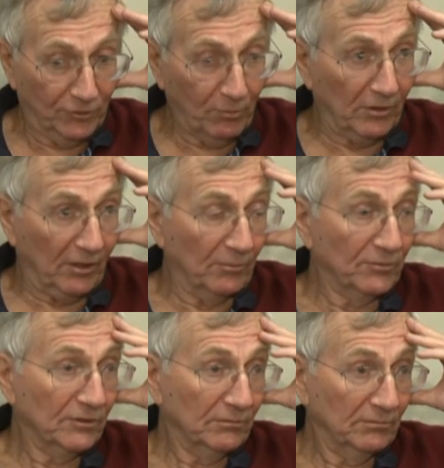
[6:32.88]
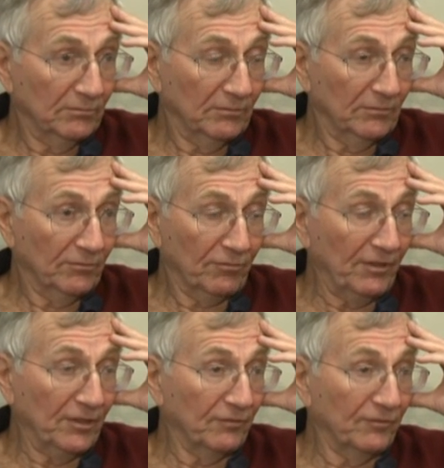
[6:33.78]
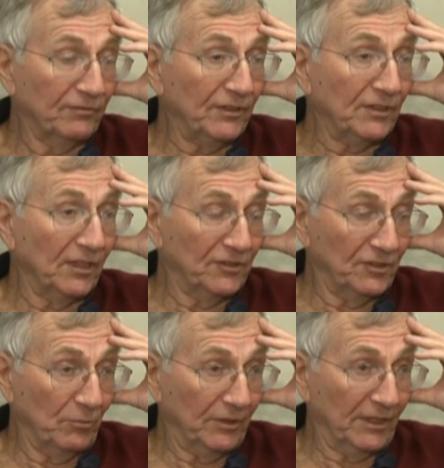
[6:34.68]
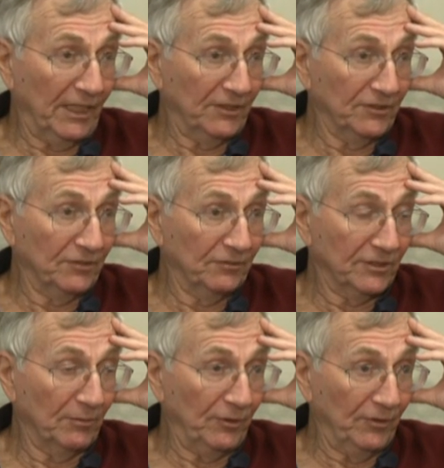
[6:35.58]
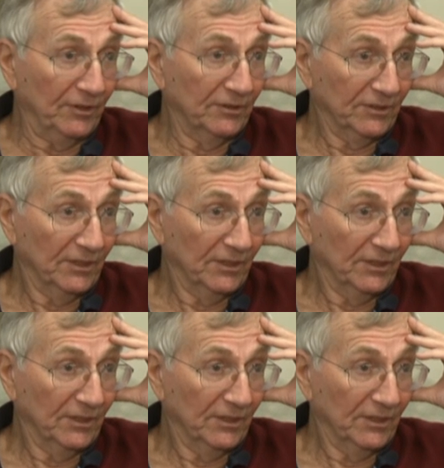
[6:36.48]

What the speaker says: Small arms. 350 tons in one case to some units.